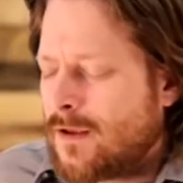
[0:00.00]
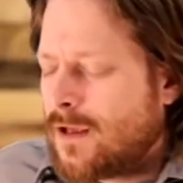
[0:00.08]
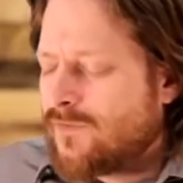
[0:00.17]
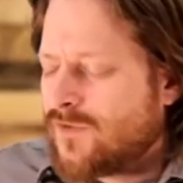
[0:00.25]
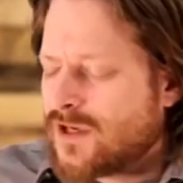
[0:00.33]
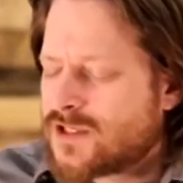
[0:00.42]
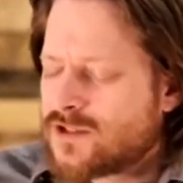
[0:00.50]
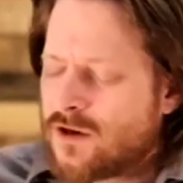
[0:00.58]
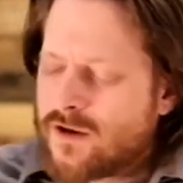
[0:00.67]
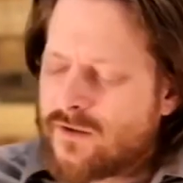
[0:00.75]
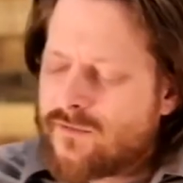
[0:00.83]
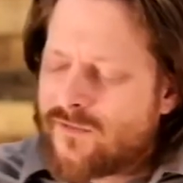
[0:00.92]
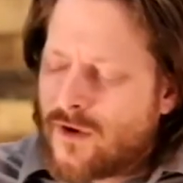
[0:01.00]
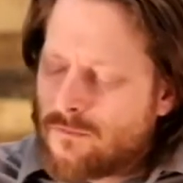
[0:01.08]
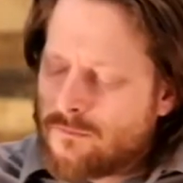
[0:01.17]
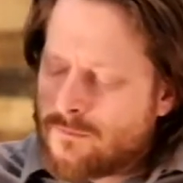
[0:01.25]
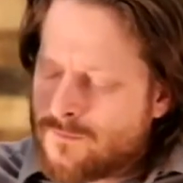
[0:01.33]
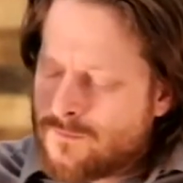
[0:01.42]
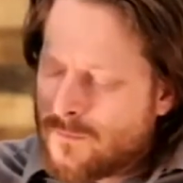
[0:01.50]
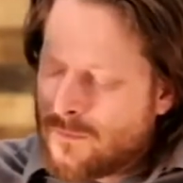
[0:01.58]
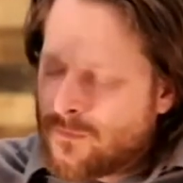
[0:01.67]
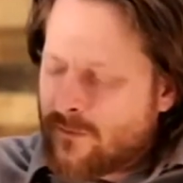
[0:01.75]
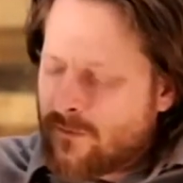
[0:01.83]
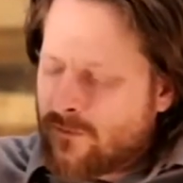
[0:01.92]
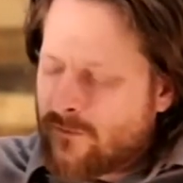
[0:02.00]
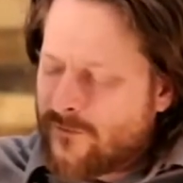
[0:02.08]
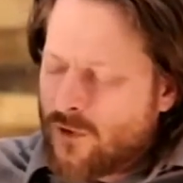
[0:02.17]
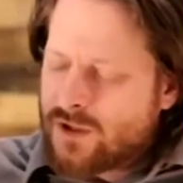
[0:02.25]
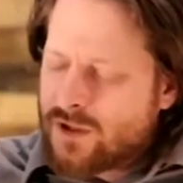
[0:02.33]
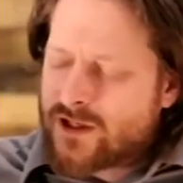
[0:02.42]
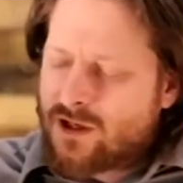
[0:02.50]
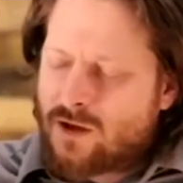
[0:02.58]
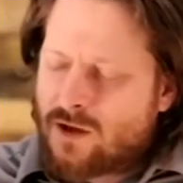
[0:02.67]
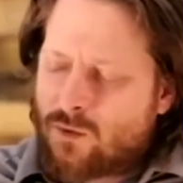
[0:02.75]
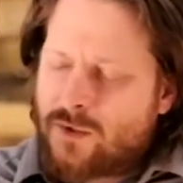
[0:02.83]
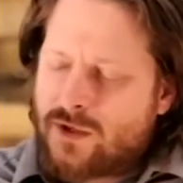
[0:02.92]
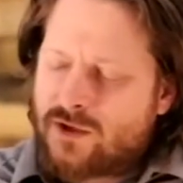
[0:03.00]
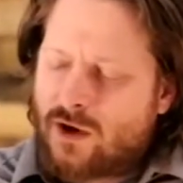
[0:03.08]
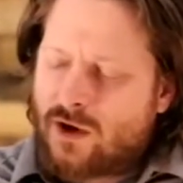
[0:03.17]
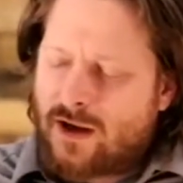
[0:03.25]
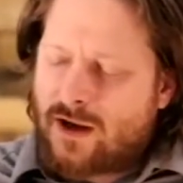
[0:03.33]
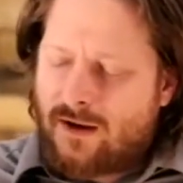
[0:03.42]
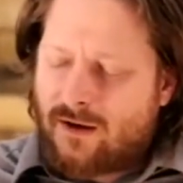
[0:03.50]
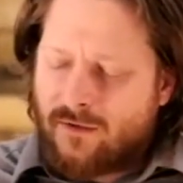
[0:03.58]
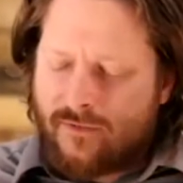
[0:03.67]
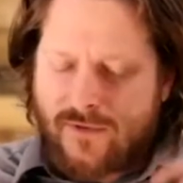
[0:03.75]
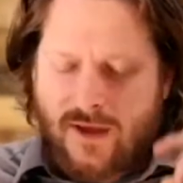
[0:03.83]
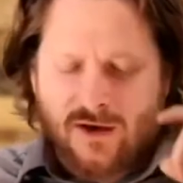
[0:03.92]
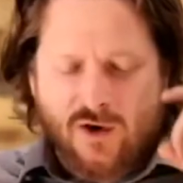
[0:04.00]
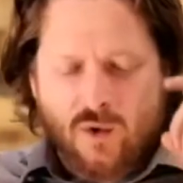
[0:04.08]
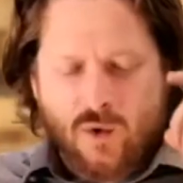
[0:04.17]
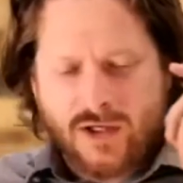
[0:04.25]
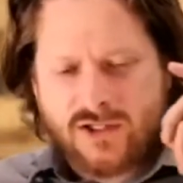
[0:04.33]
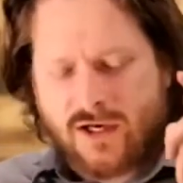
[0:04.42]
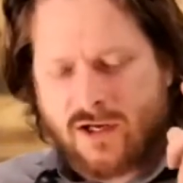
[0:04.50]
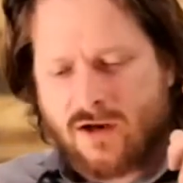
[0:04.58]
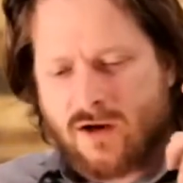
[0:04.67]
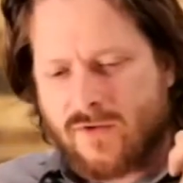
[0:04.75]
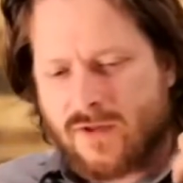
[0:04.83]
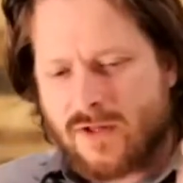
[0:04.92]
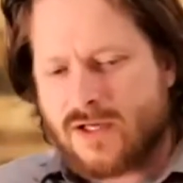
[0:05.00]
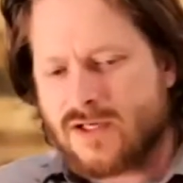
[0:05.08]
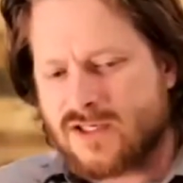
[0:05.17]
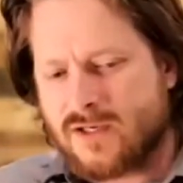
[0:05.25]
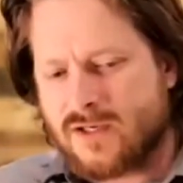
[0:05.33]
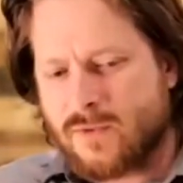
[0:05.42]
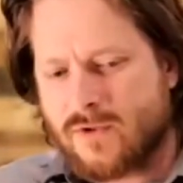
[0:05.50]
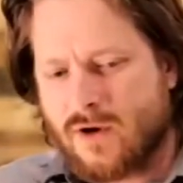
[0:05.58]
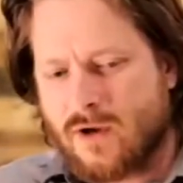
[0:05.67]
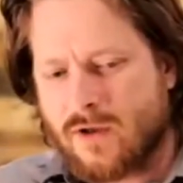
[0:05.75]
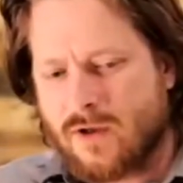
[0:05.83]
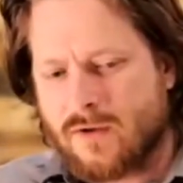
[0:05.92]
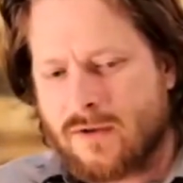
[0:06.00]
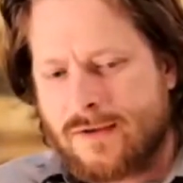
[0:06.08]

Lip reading: Having started from focusing on what we do not have, then questioning our relationship with God,